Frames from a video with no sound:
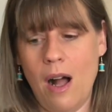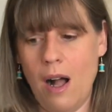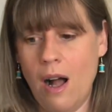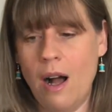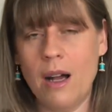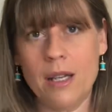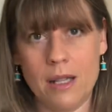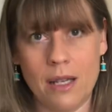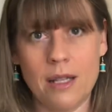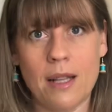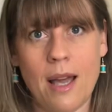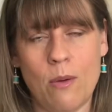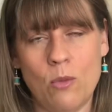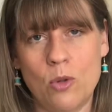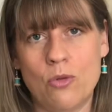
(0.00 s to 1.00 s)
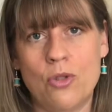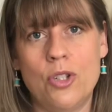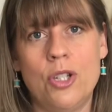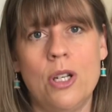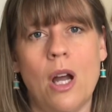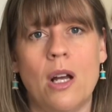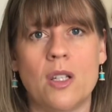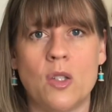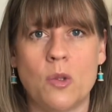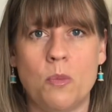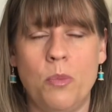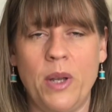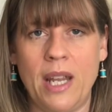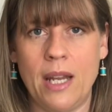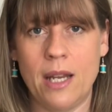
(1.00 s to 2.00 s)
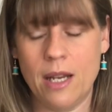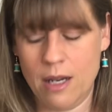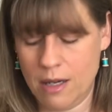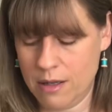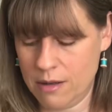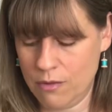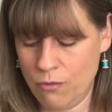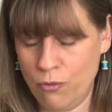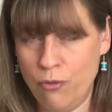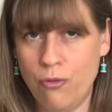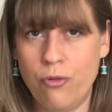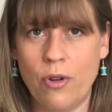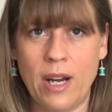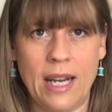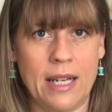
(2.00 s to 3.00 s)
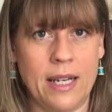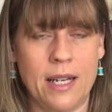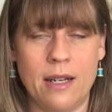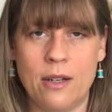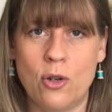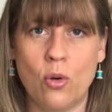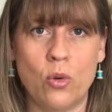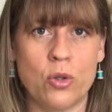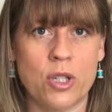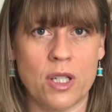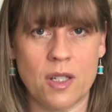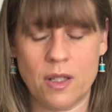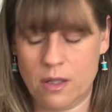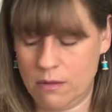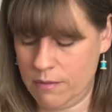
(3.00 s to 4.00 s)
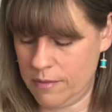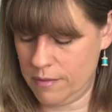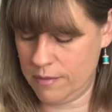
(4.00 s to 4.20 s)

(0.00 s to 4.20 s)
I think that would just be really gorgeous.